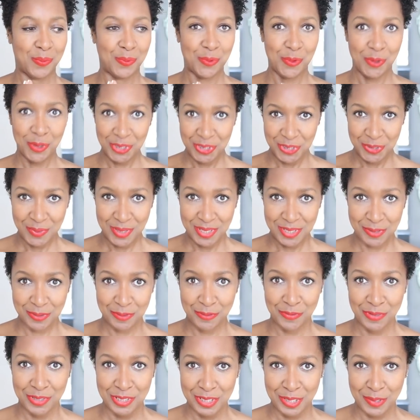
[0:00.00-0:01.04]
what do I do a
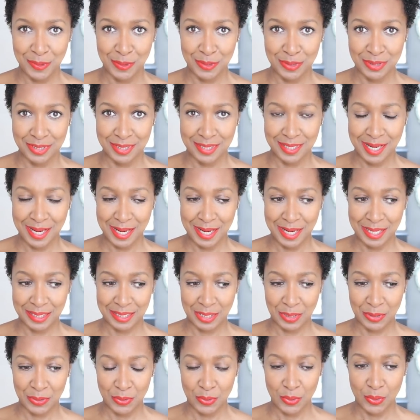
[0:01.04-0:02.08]
video on today? And I
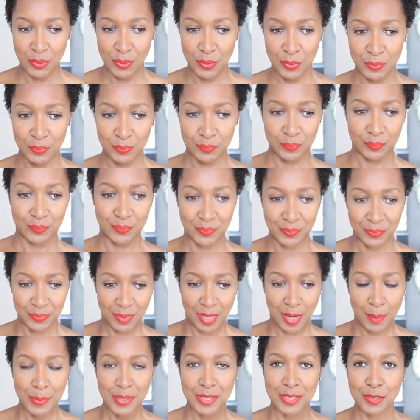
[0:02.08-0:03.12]
thought,
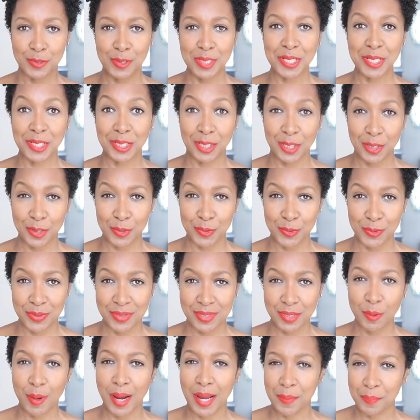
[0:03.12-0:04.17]
I've been doing clothes
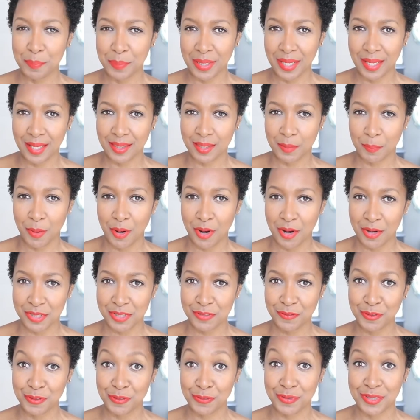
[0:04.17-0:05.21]
quite a bit the
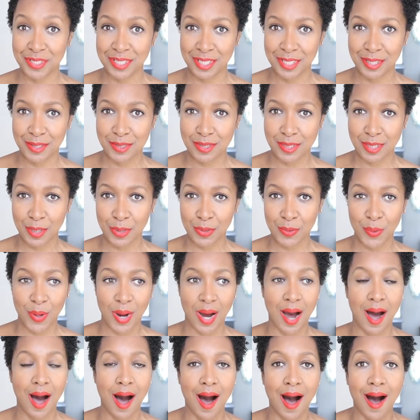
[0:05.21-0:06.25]
past few videos, so I thought,
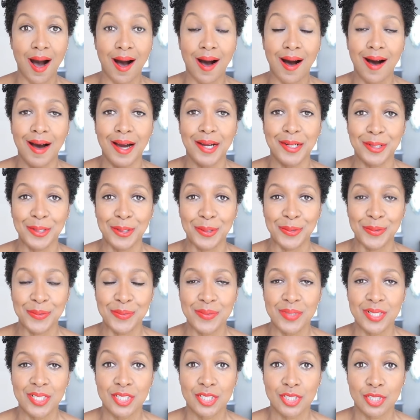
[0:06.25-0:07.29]
I know,
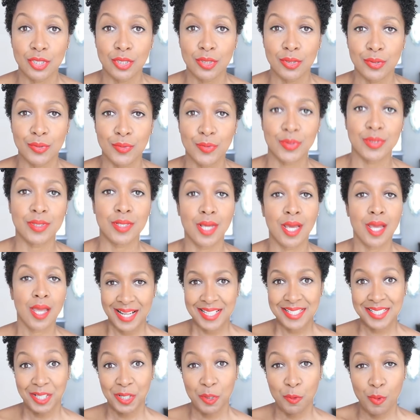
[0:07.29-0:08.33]
shoes.
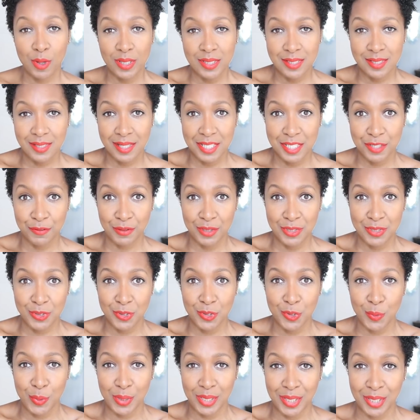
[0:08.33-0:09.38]
It's like a one size fits
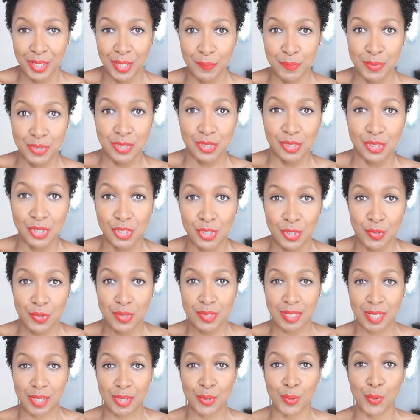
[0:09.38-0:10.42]
all when it comes to shoes,
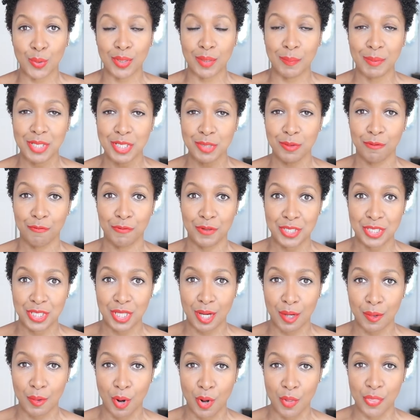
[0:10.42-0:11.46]
so I thought let me do a
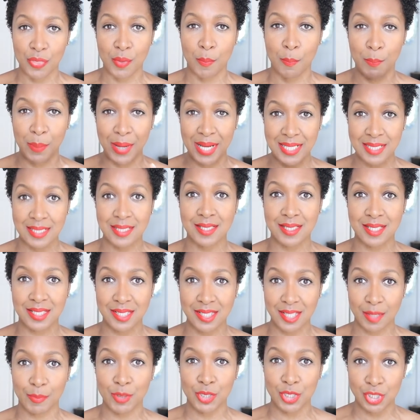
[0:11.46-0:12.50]
video on the best
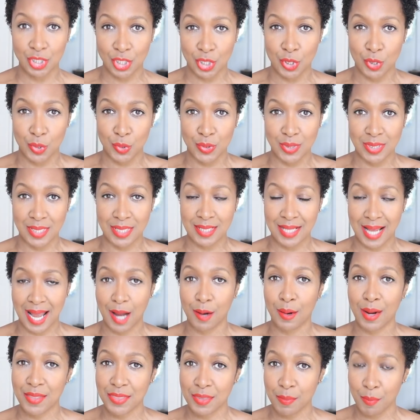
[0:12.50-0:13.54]
summer shoes that's
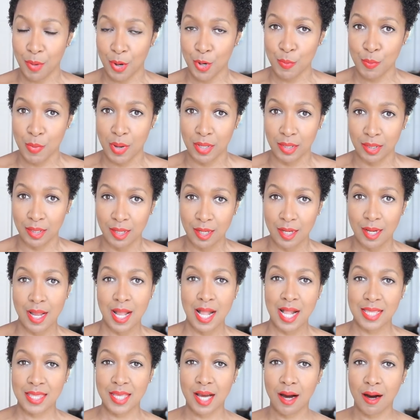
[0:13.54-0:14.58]
out at the moment
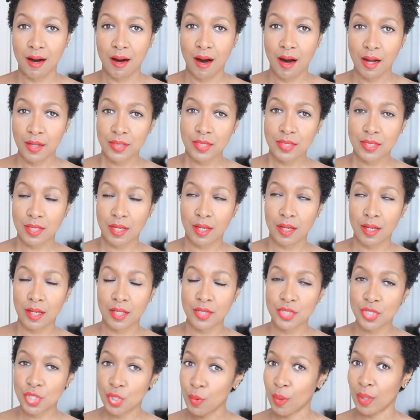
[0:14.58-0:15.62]
that are under
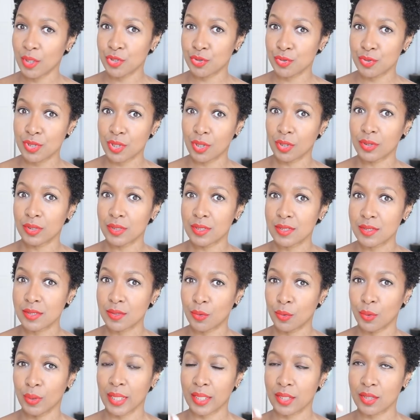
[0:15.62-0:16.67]
$200
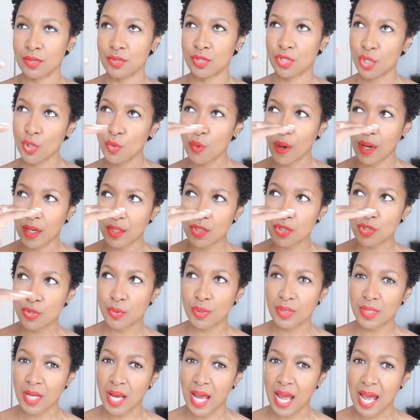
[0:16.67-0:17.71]
or like
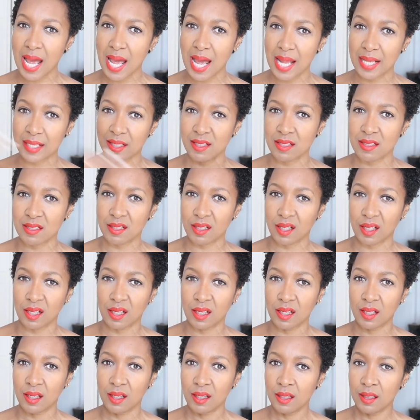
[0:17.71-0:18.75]
200 and under
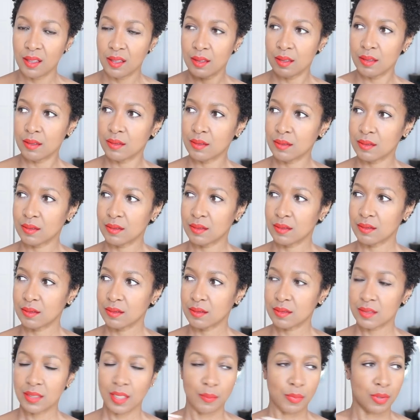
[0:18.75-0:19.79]

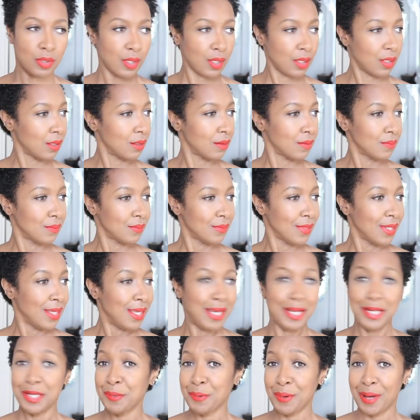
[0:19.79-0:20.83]
same thing.
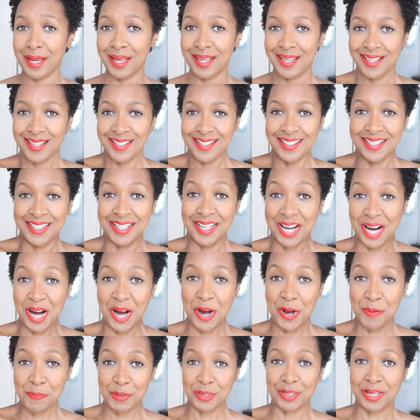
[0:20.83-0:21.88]
Anyway, I
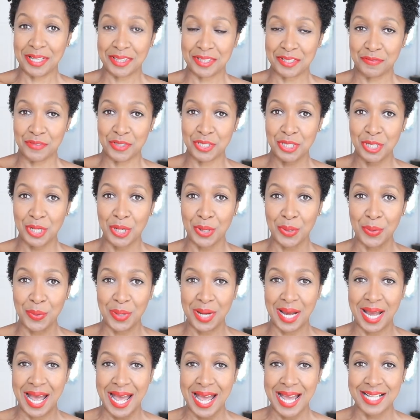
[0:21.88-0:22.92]
hope you like this
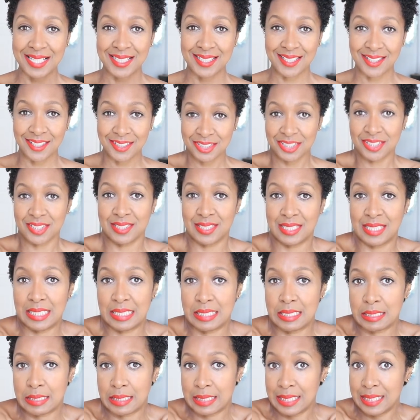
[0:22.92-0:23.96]
video and I'll just
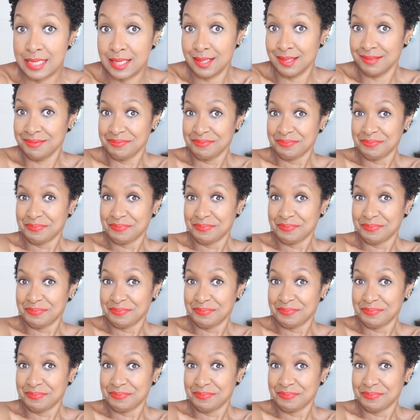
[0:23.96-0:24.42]
get stuck in.